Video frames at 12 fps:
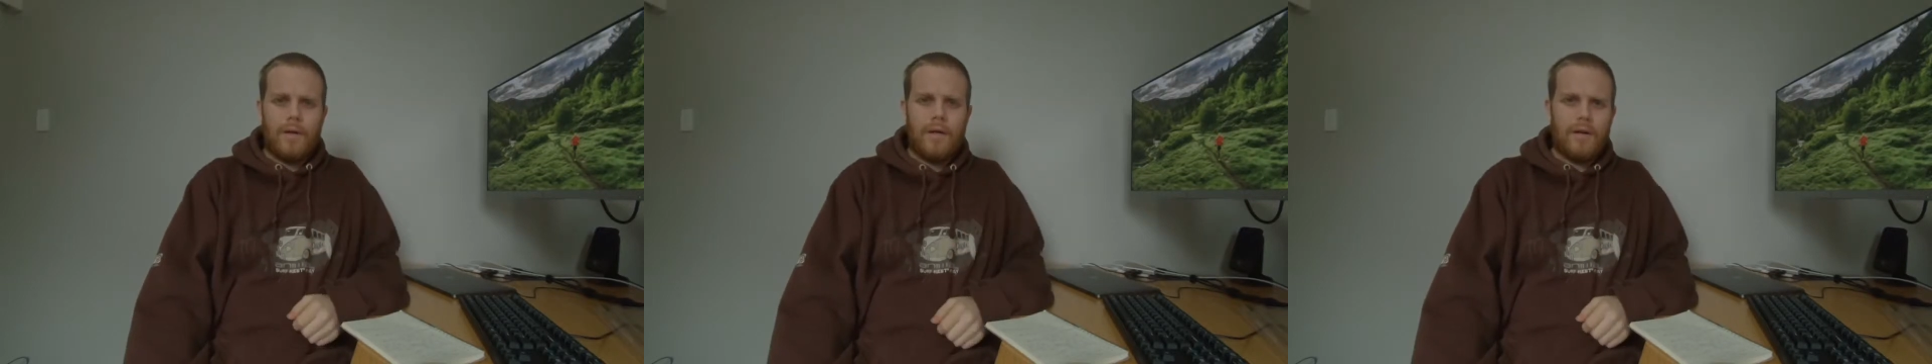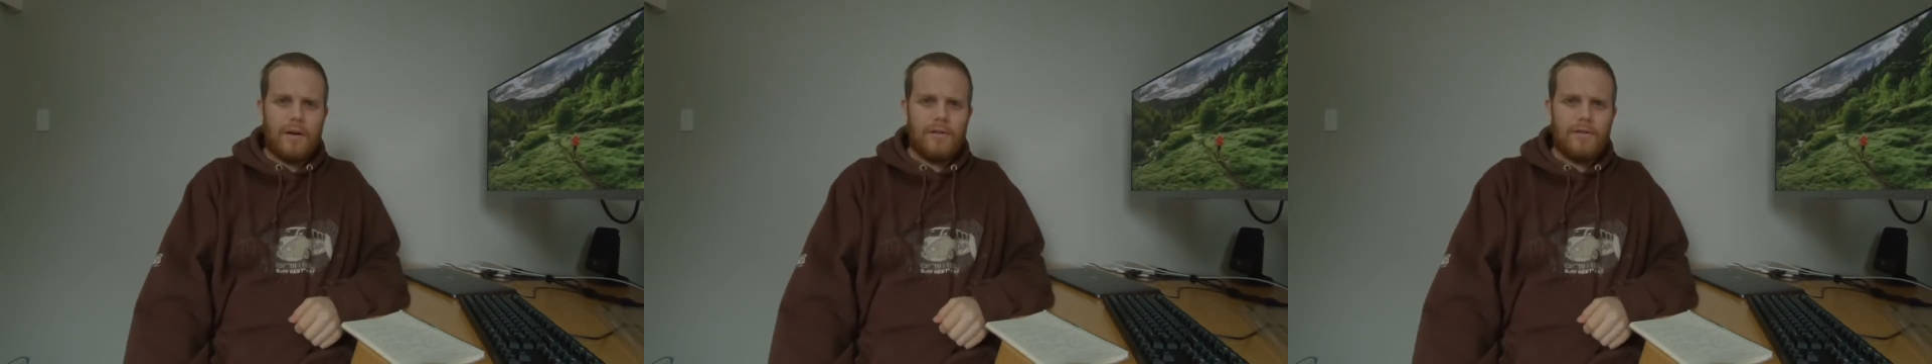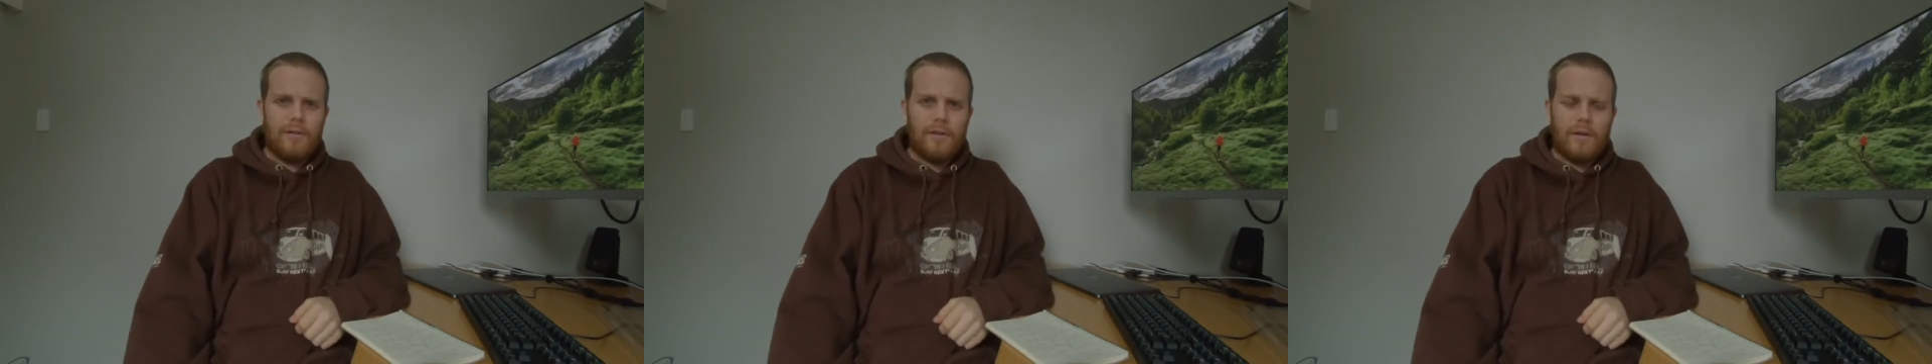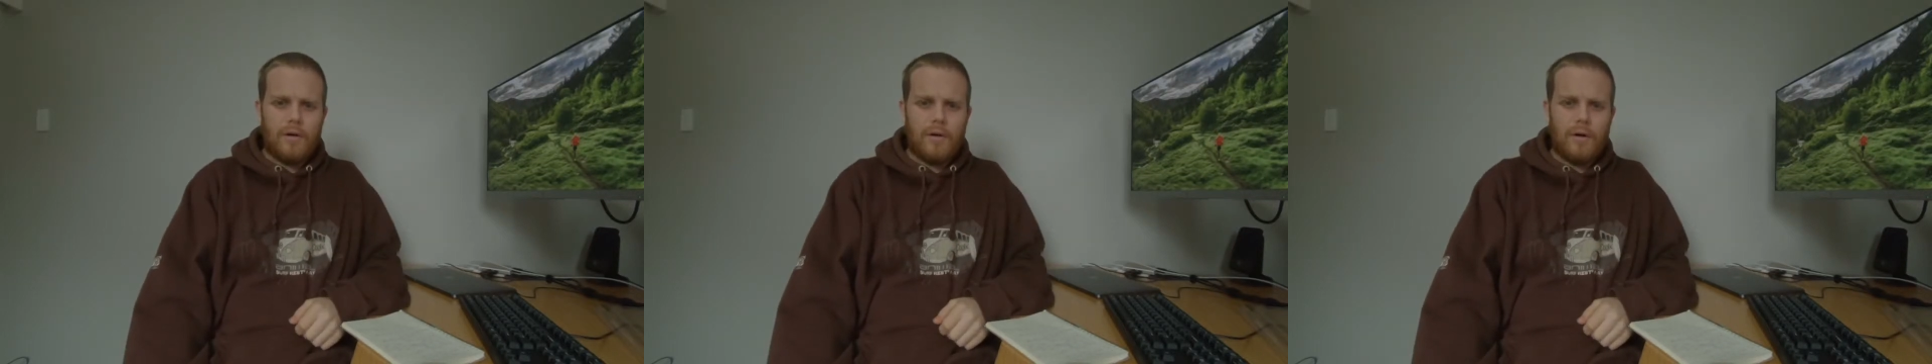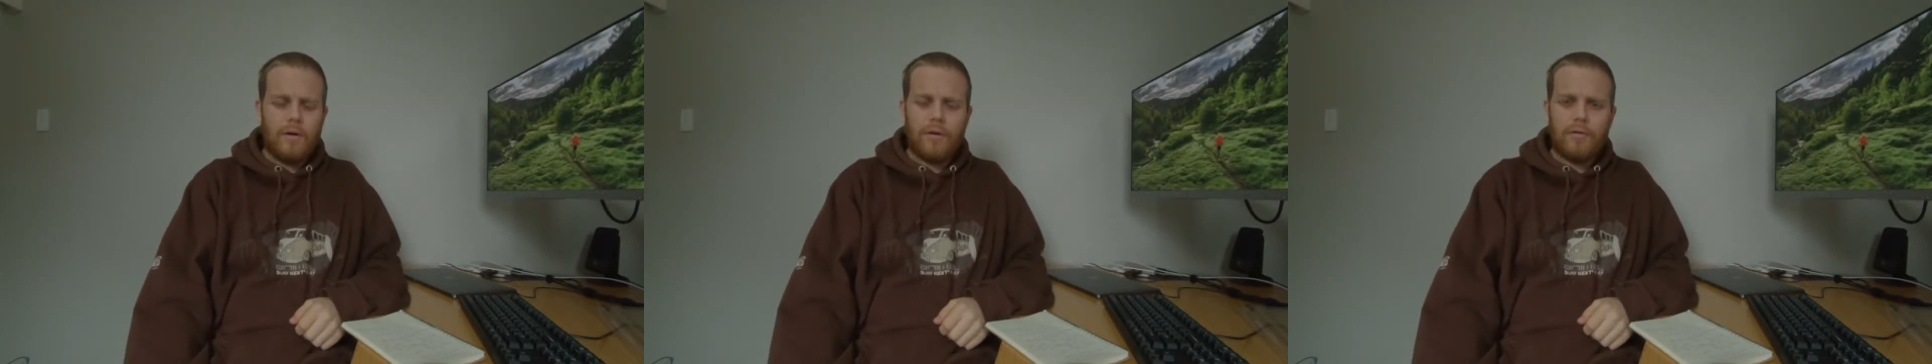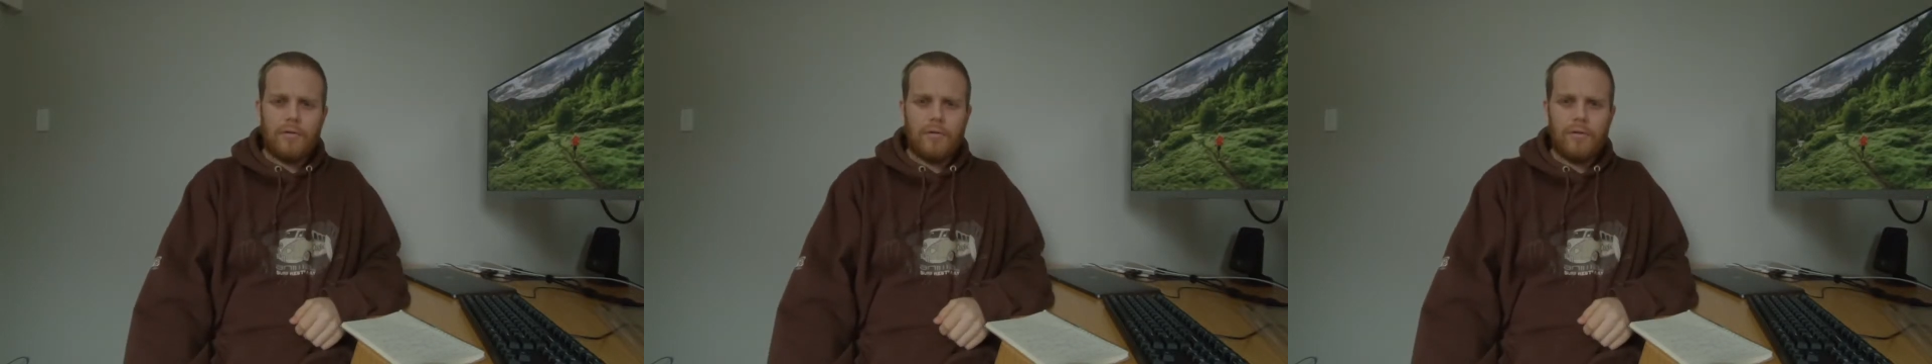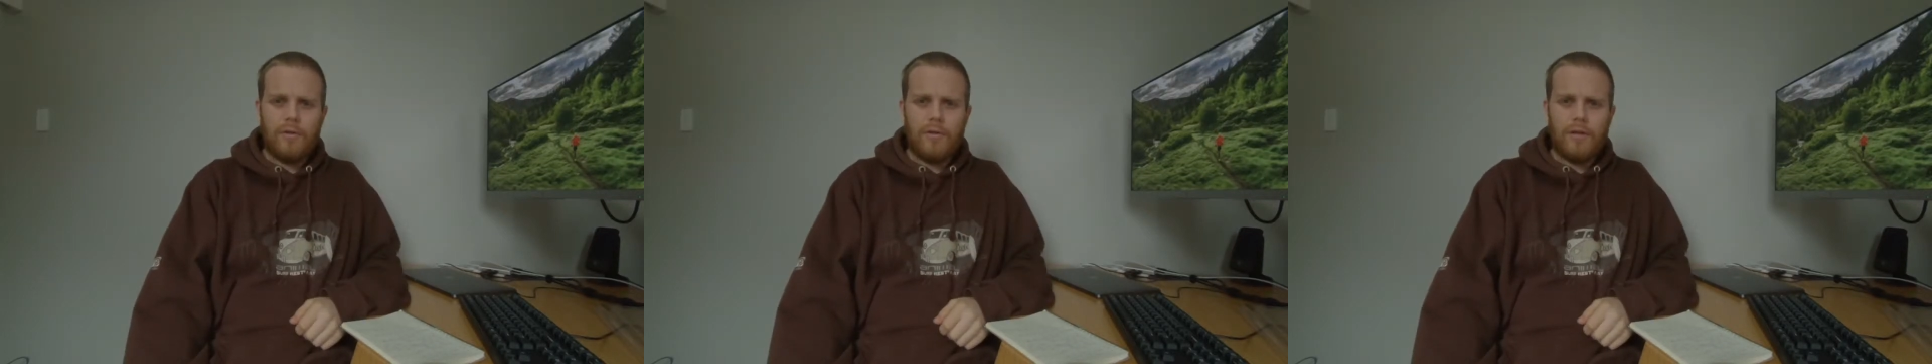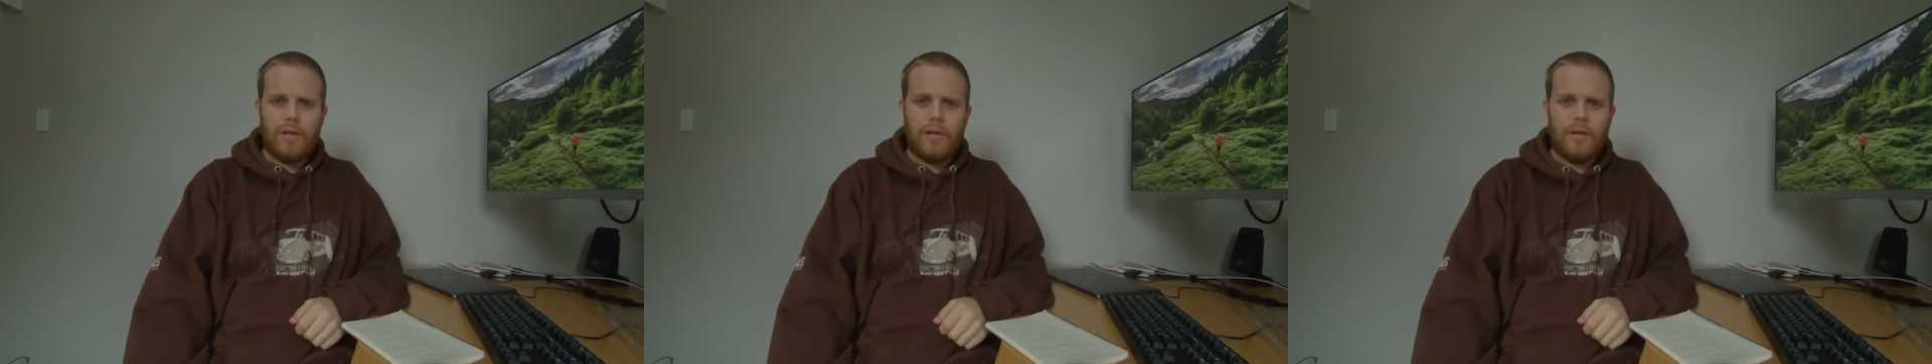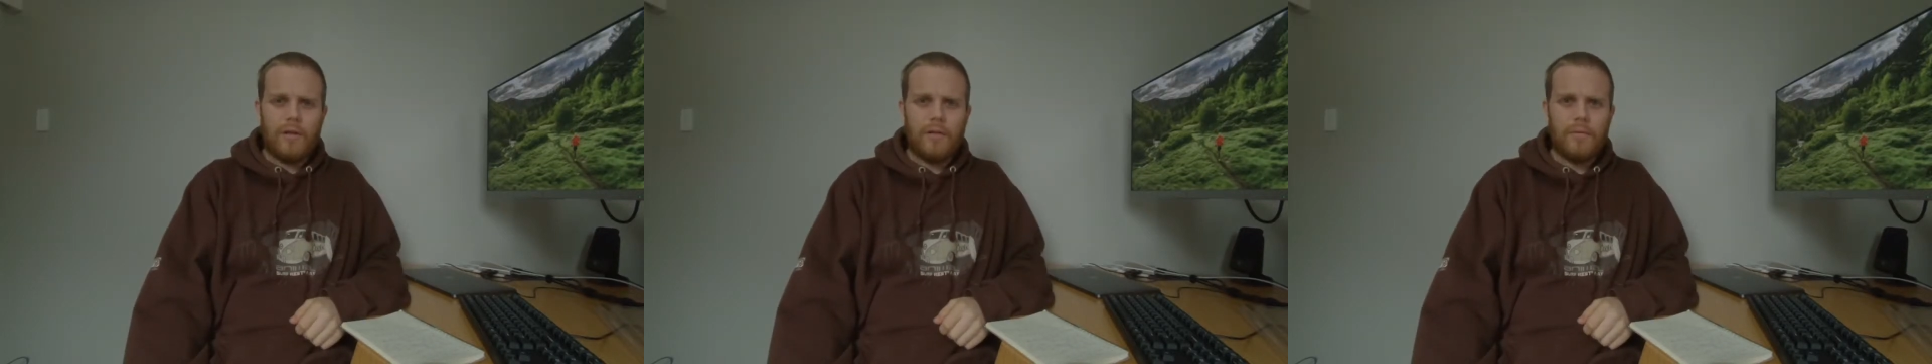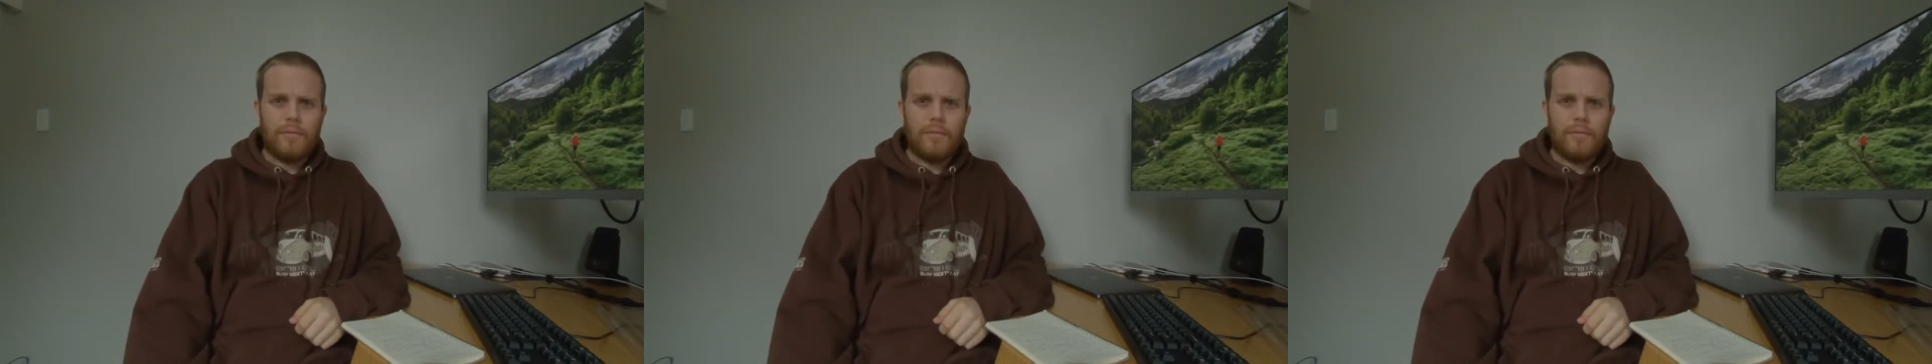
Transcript: Hey guys, I'm going to do a review today.